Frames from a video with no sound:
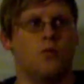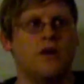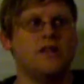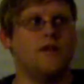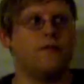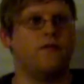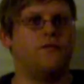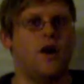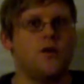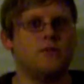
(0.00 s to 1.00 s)
what the
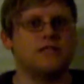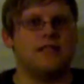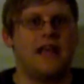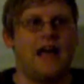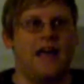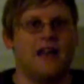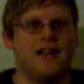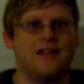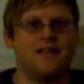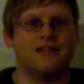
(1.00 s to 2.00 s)
fuck was
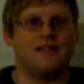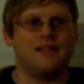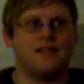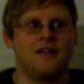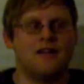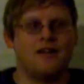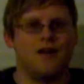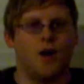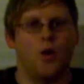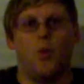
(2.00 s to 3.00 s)
that?
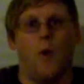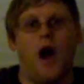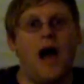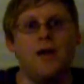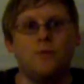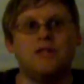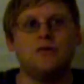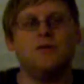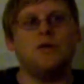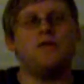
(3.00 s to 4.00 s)
Why would
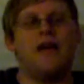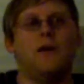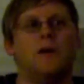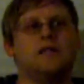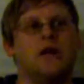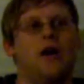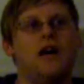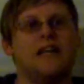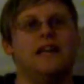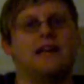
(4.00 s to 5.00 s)
you do that while
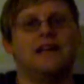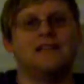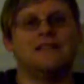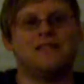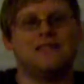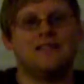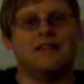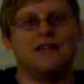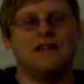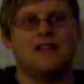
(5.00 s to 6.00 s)
talking?
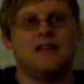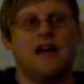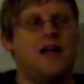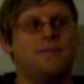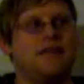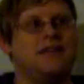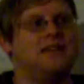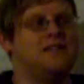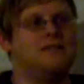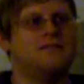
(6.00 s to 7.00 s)
I mean,